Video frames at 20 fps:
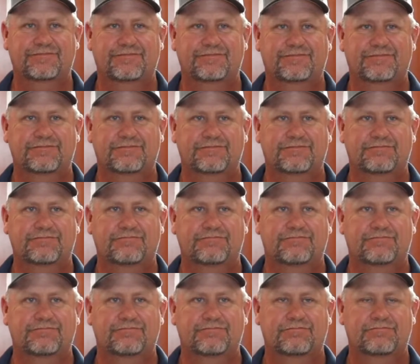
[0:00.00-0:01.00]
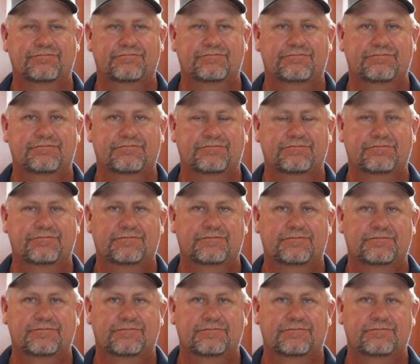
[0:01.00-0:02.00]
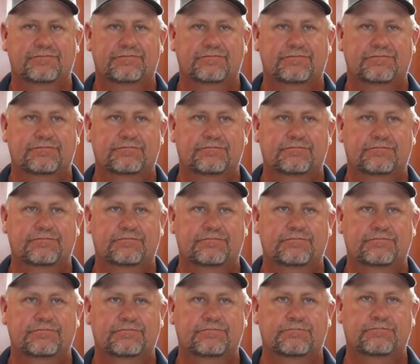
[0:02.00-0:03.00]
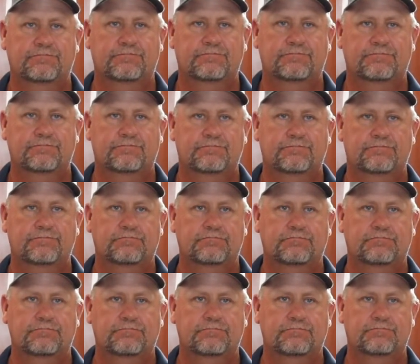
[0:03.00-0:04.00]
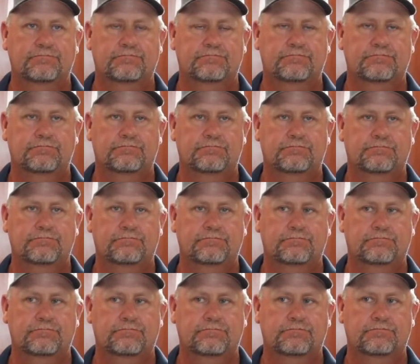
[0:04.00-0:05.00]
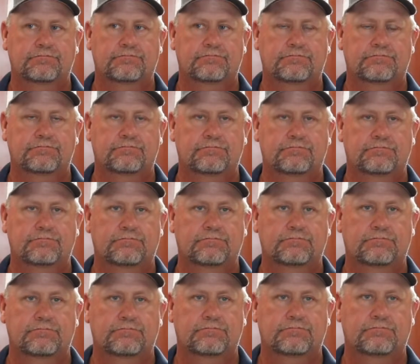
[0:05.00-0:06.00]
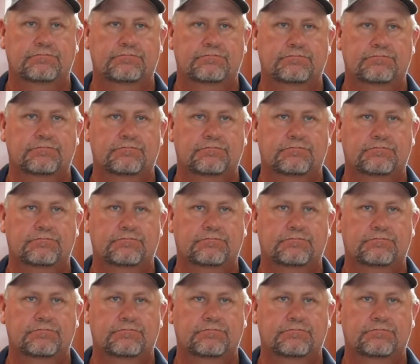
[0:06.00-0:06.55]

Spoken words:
(not speaking)